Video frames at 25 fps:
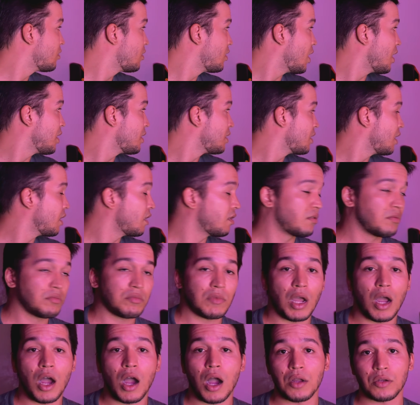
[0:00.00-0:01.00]
That's
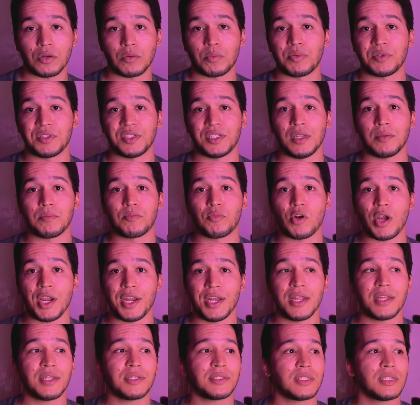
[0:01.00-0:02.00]
100%
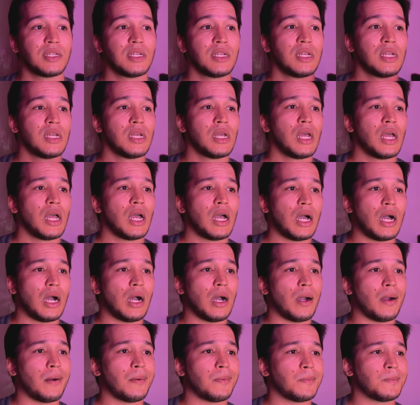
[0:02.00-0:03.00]
brightness.
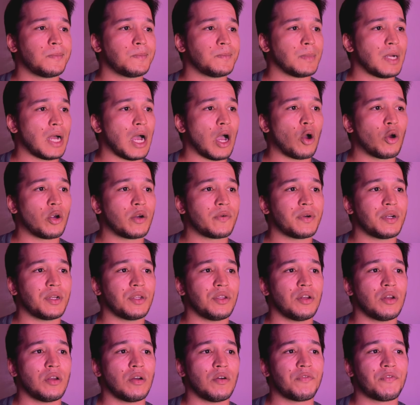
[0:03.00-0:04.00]
However,
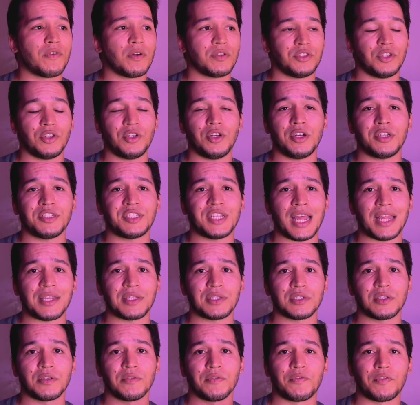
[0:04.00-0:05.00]
Fungineers
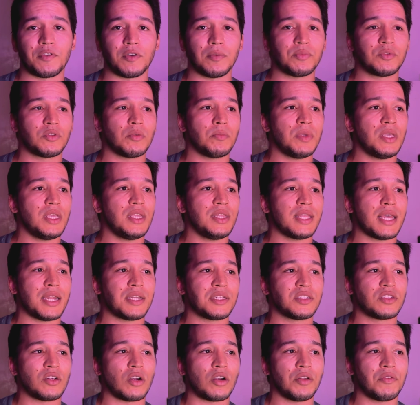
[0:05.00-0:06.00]
has confirmed to me that
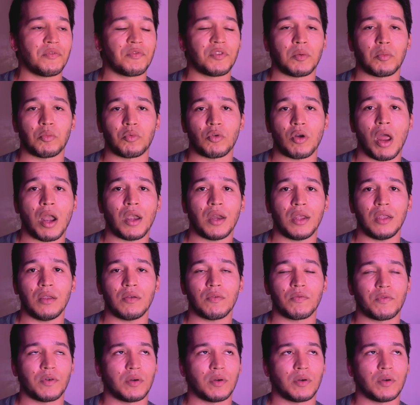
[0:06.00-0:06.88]
starting February